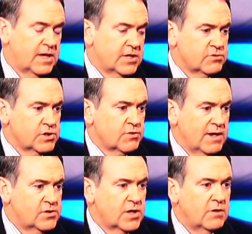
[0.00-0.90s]
the interest
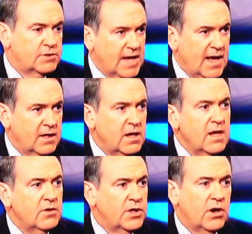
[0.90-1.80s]
rates go down,
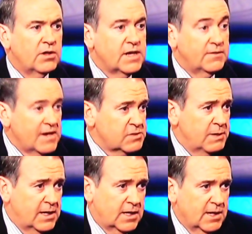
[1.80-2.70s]
then all the
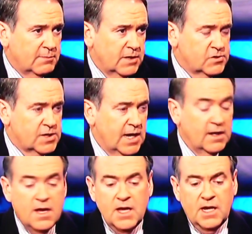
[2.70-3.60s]
investment income goes down.
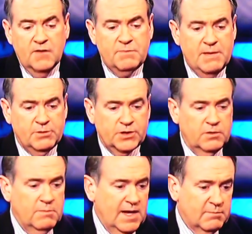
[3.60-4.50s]
If people
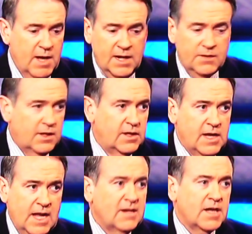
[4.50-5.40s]
don't make money, then the
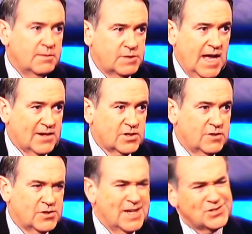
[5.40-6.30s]
income tax
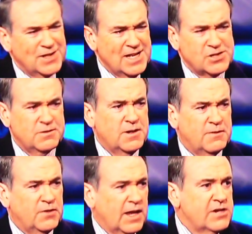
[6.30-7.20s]
goes down. So that's a
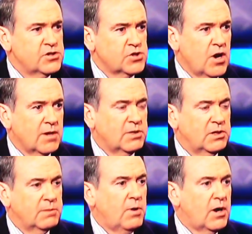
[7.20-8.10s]
fallacious argument on
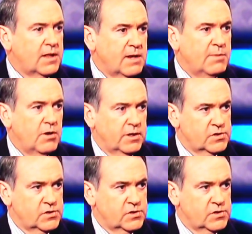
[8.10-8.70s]
the part of the opponent.